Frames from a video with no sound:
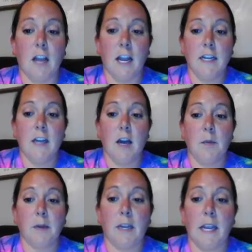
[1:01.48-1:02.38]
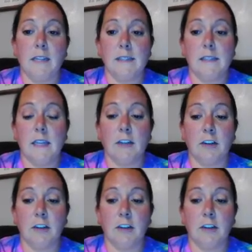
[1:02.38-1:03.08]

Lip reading: line, uppercase and